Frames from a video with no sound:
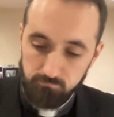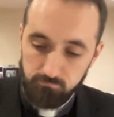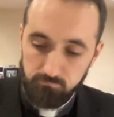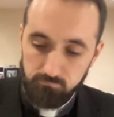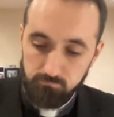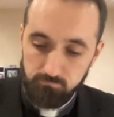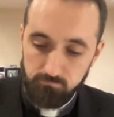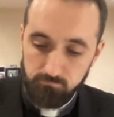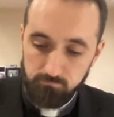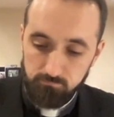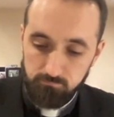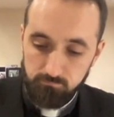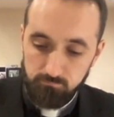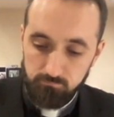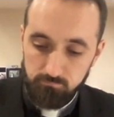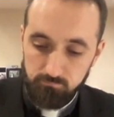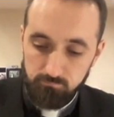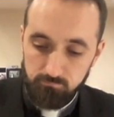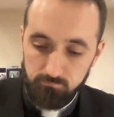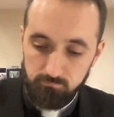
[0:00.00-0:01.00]

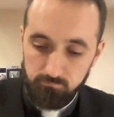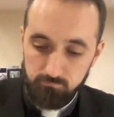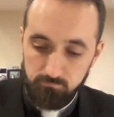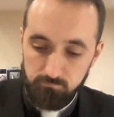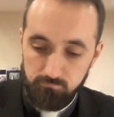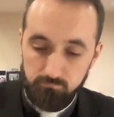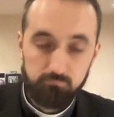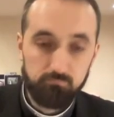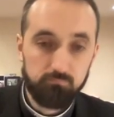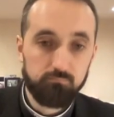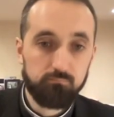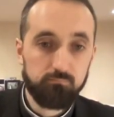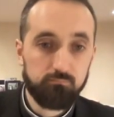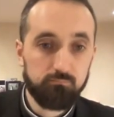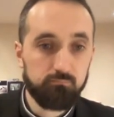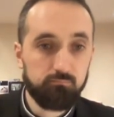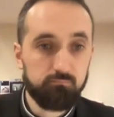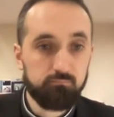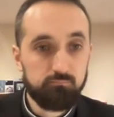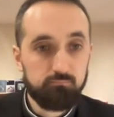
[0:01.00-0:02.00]

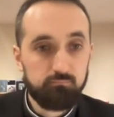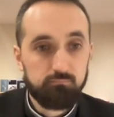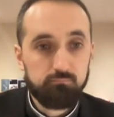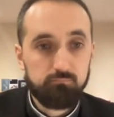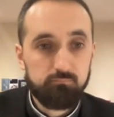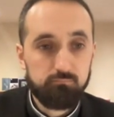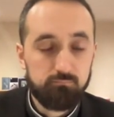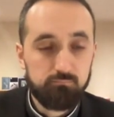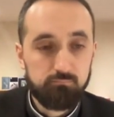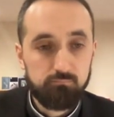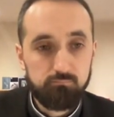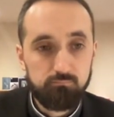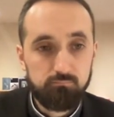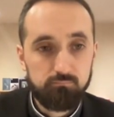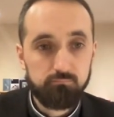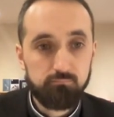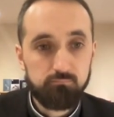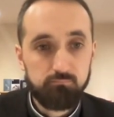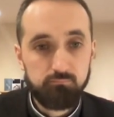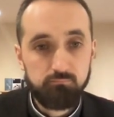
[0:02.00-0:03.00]

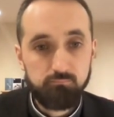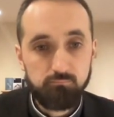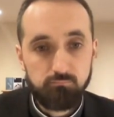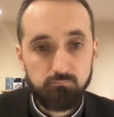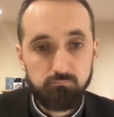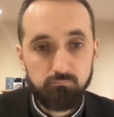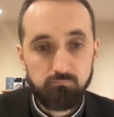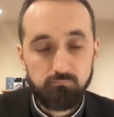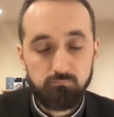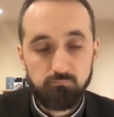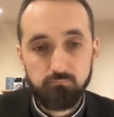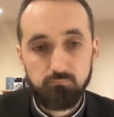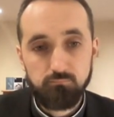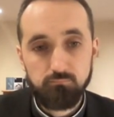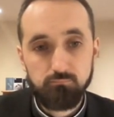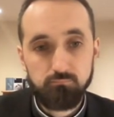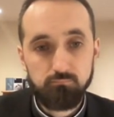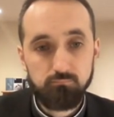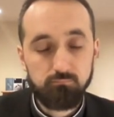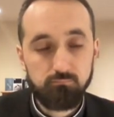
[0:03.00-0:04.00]

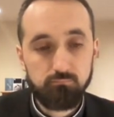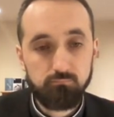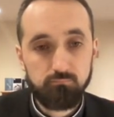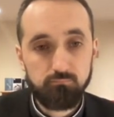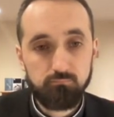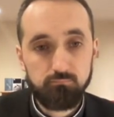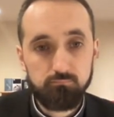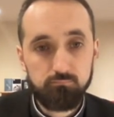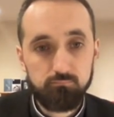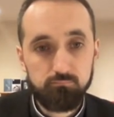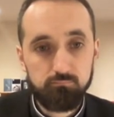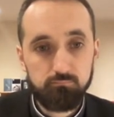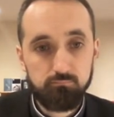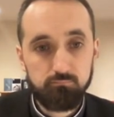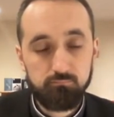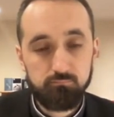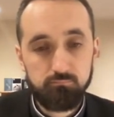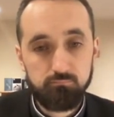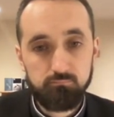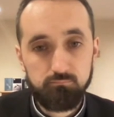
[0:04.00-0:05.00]

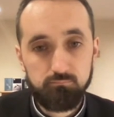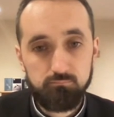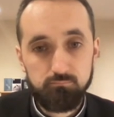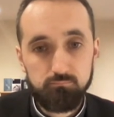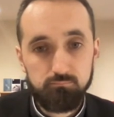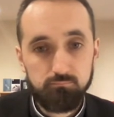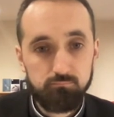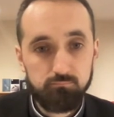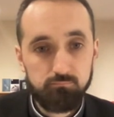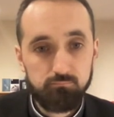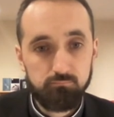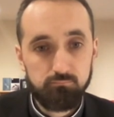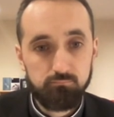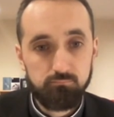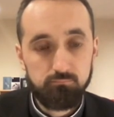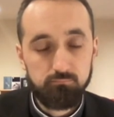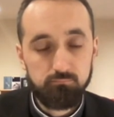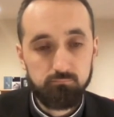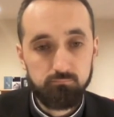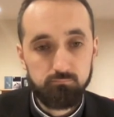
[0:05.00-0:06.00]

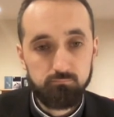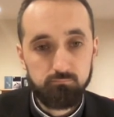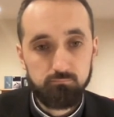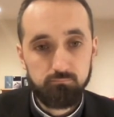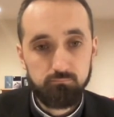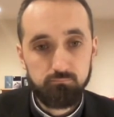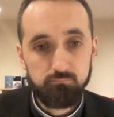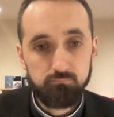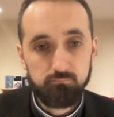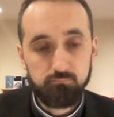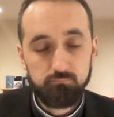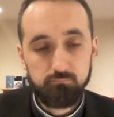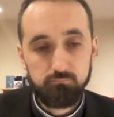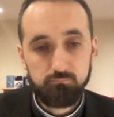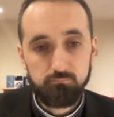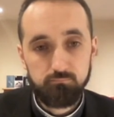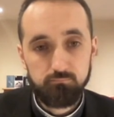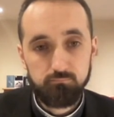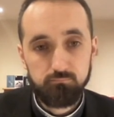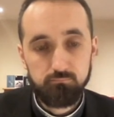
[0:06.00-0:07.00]

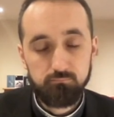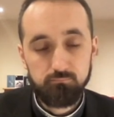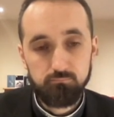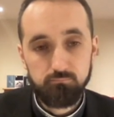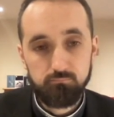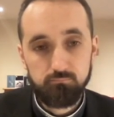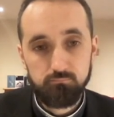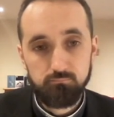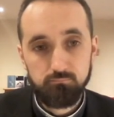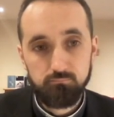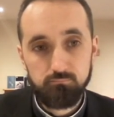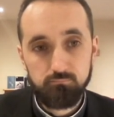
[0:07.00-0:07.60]
(silent)